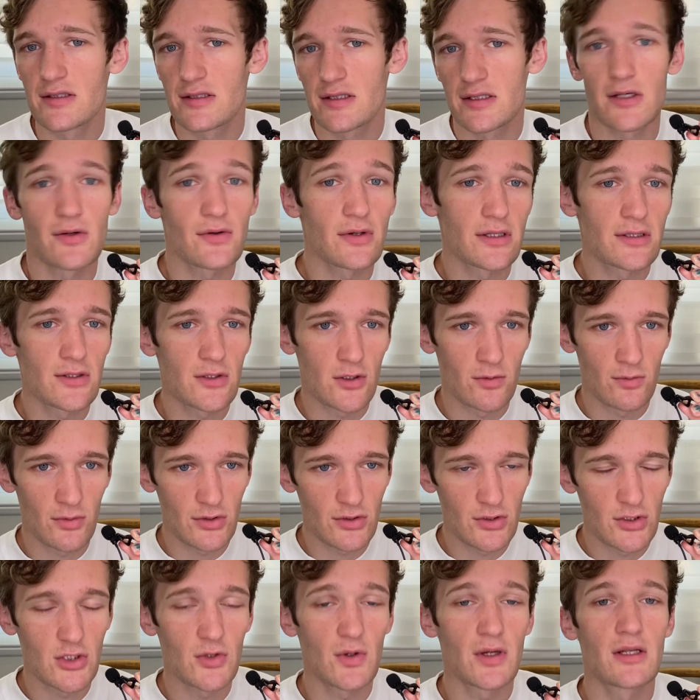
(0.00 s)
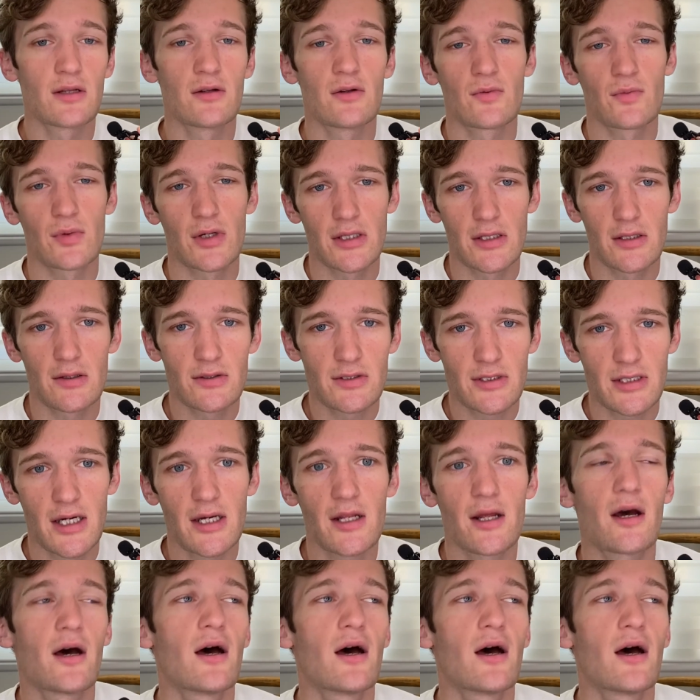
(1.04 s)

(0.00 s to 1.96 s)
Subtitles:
series almost, so I didn't read those yet.